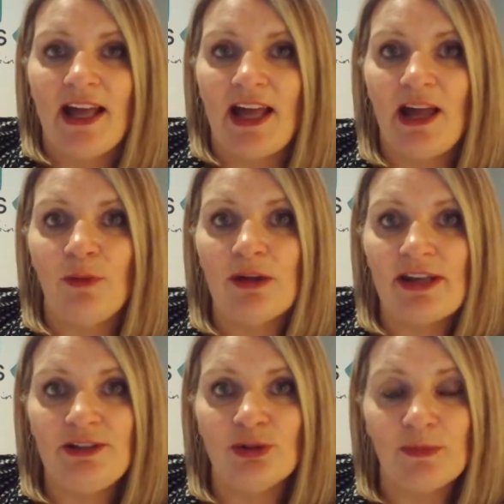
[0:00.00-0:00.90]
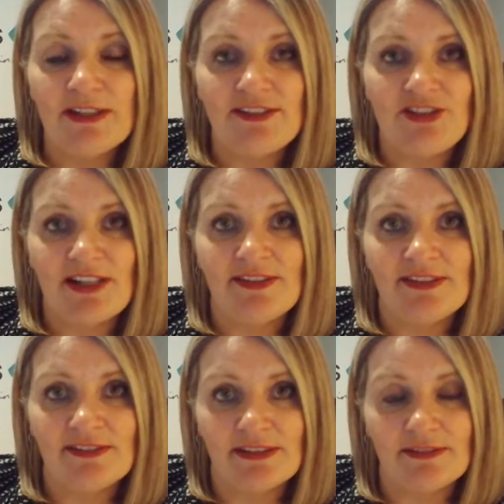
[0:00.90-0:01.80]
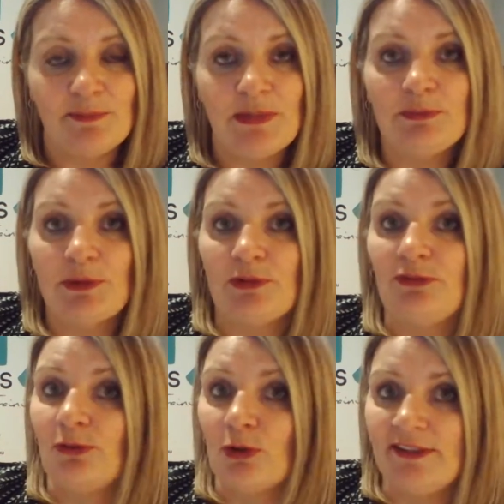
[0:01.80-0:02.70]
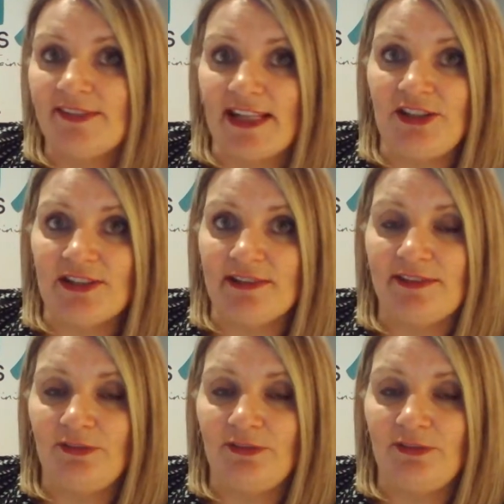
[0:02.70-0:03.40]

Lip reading: What I normally suggest is there's a minimum of 4 sessions.